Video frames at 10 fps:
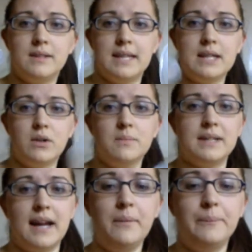Teat comes
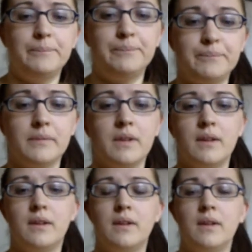out.
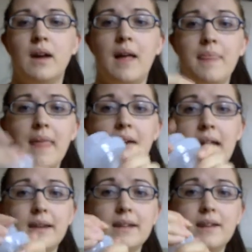And
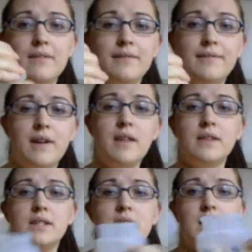then, even
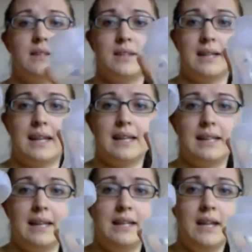further to get it
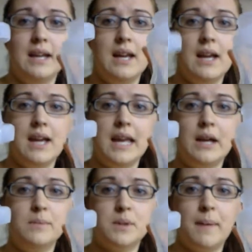clean, it
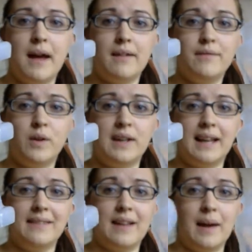comes apart fully
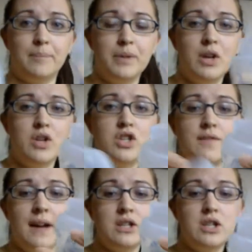like that.
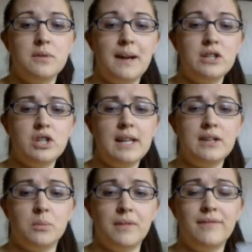You actually
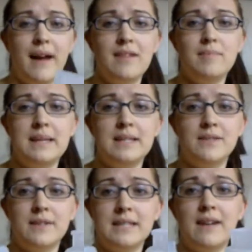end up with 5 pieces
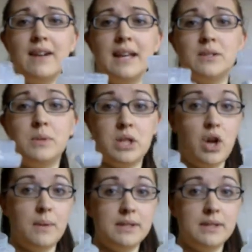to sterilise, which I know